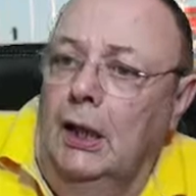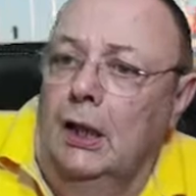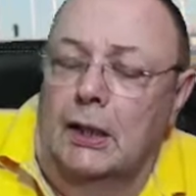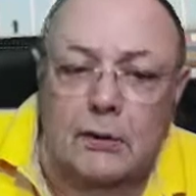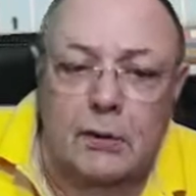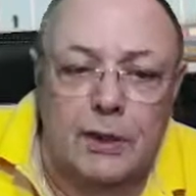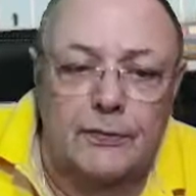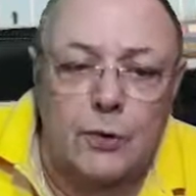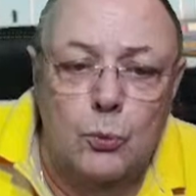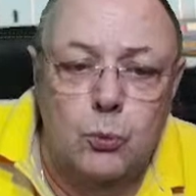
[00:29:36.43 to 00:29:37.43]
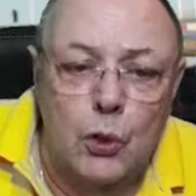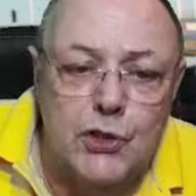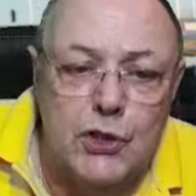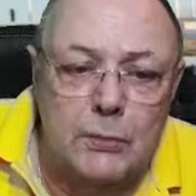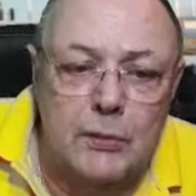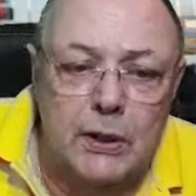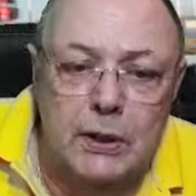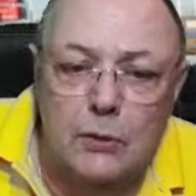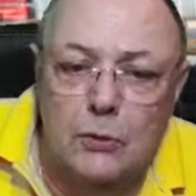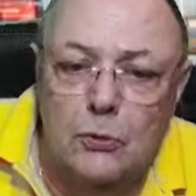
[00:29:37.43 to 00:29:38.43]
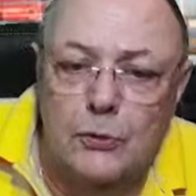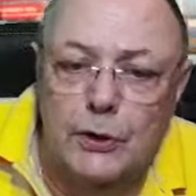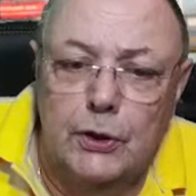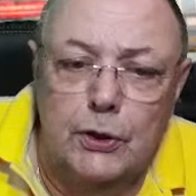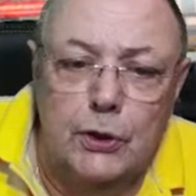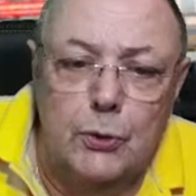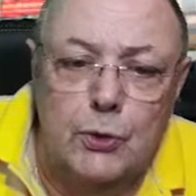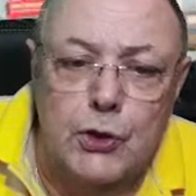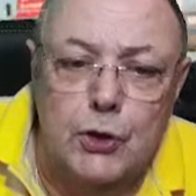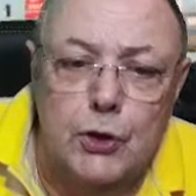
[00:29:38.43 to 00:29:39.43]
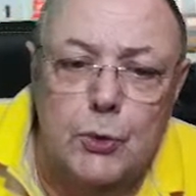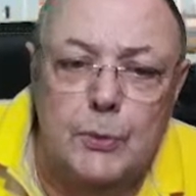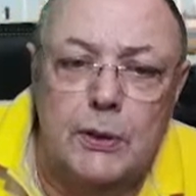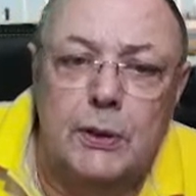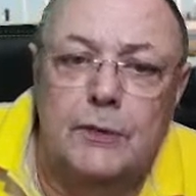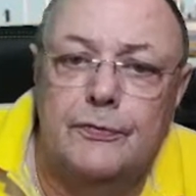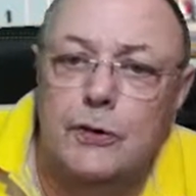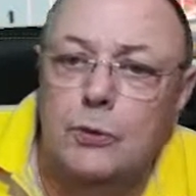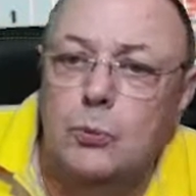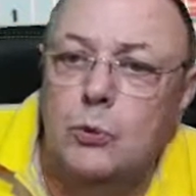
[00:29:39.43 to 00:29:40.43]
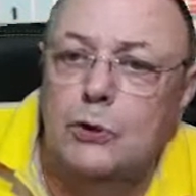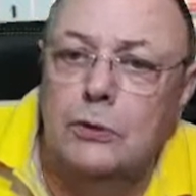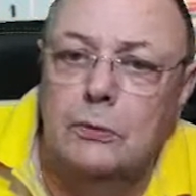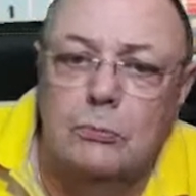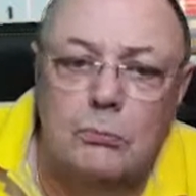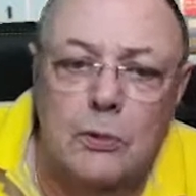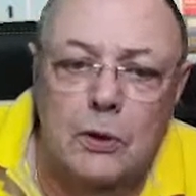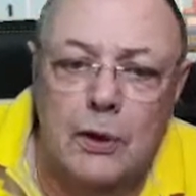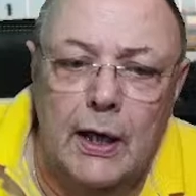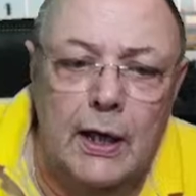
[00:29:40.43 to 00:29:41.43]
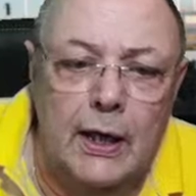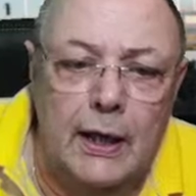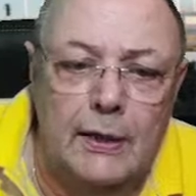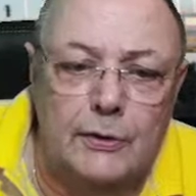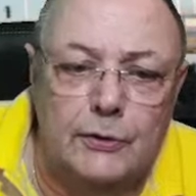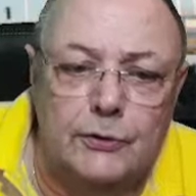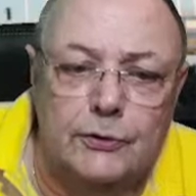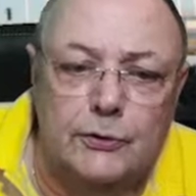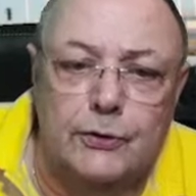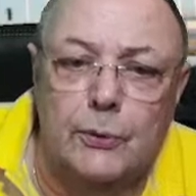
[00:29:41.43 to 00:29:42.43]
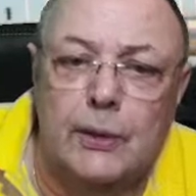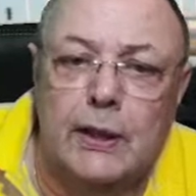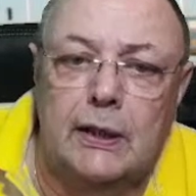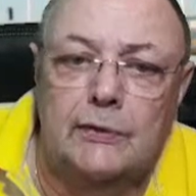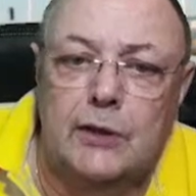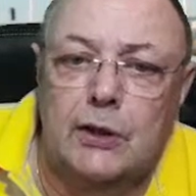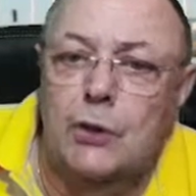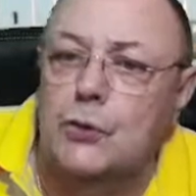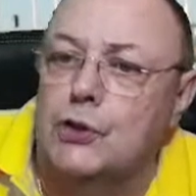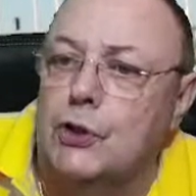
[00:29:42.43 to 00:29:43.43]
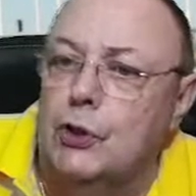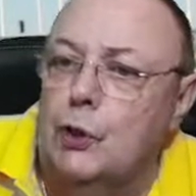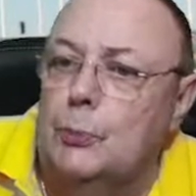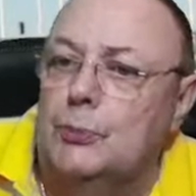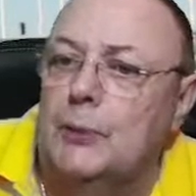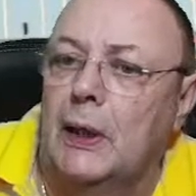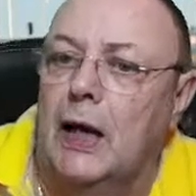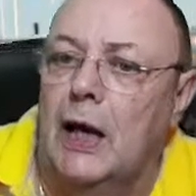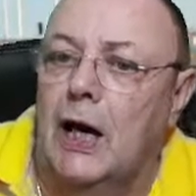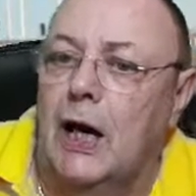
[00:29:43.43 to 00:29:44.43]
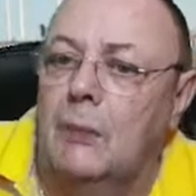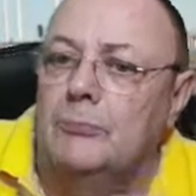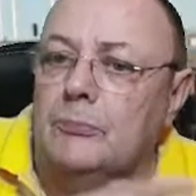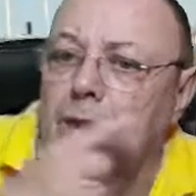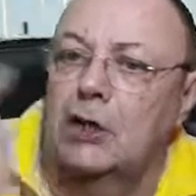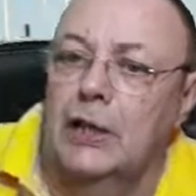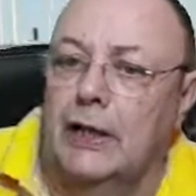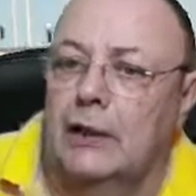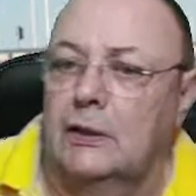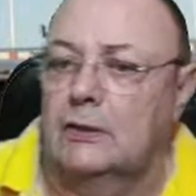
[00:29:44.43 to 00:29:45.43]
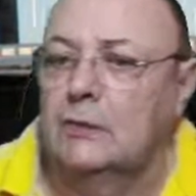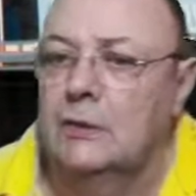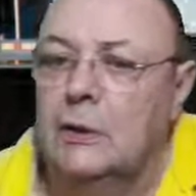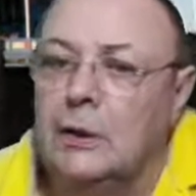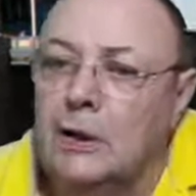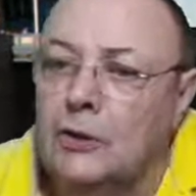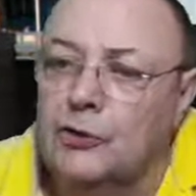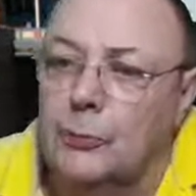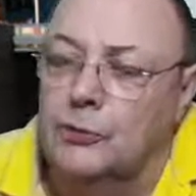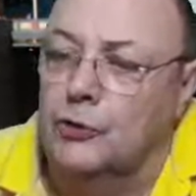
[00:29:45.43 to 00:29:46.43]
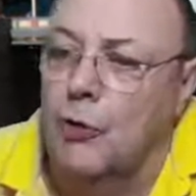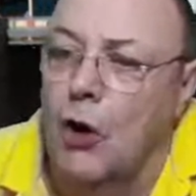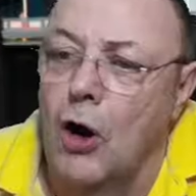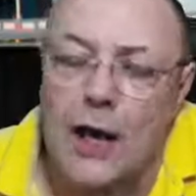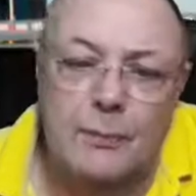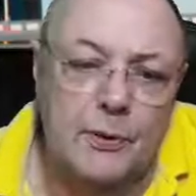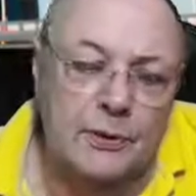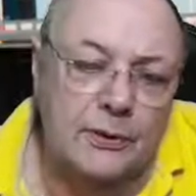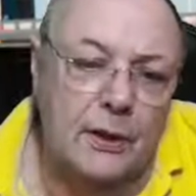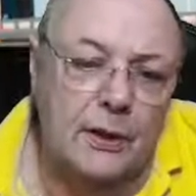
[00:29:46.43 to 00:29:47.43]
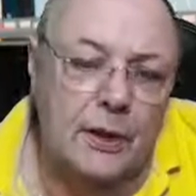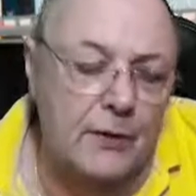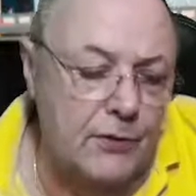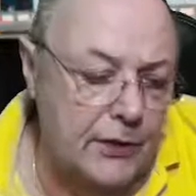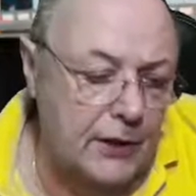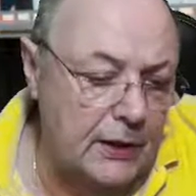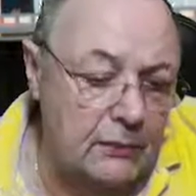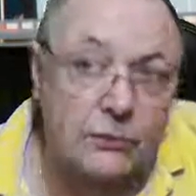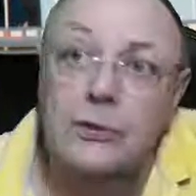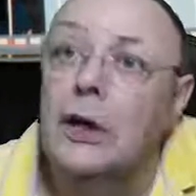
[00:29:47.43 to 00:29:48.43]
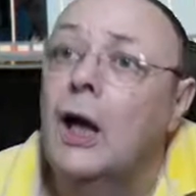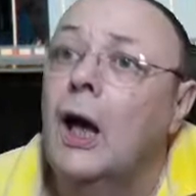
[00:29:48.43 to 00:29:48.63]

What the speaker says: There you go. And if you're watching me on YouTube, if you wouldn't mind doing the YouTube click subscribe and everything else.